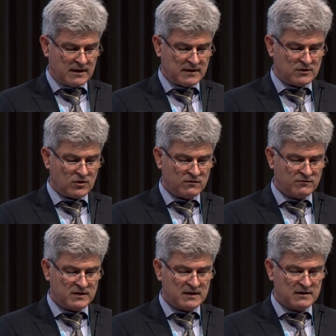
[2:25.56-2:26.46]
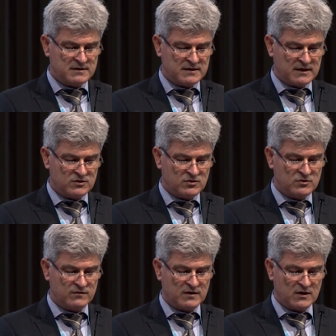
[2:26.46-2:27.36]
in all vital sectors
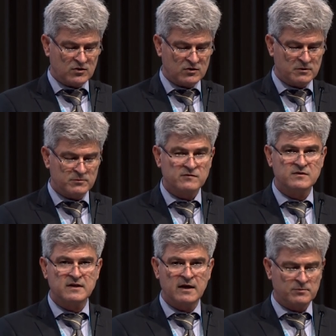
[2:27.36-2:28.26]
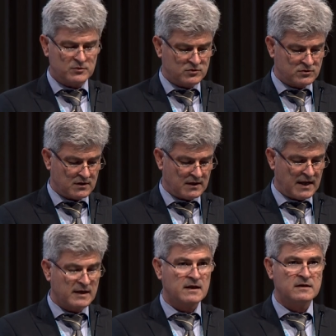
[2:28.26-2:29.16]
of the economy of Cyprus,
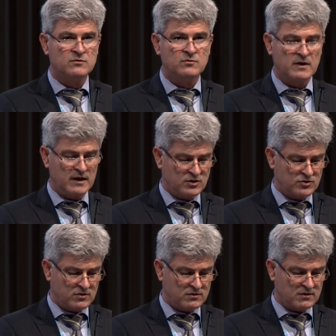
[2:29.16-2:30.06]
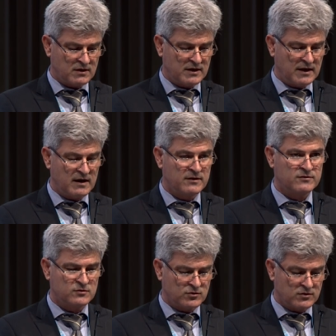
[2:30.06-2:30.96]
like education, health,
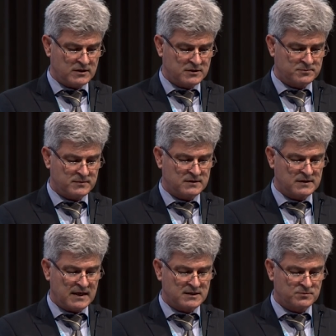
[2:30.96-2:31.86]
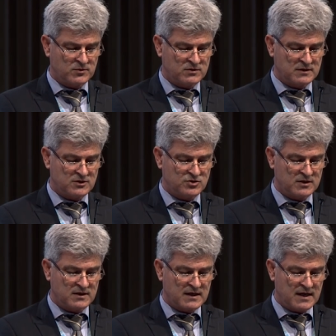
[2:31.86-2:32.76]
tourism, transport, and
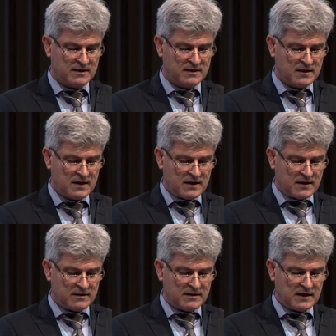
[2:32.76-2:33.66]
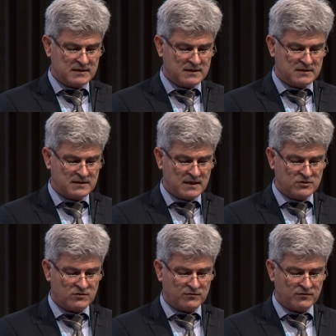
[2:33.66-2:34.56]
generally in the
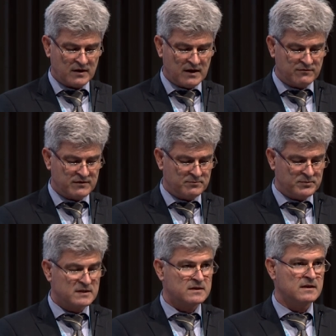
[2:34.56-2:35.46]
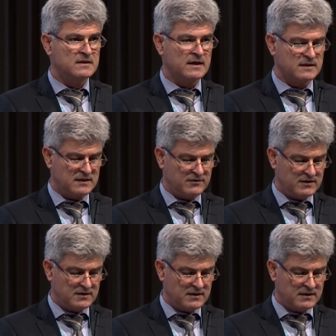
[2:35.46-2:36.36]
exercise of every business
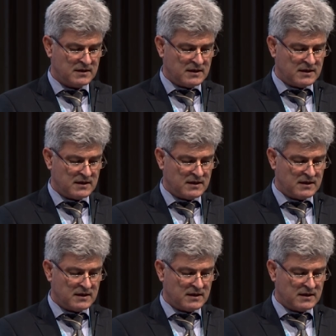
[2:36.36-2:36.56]
activity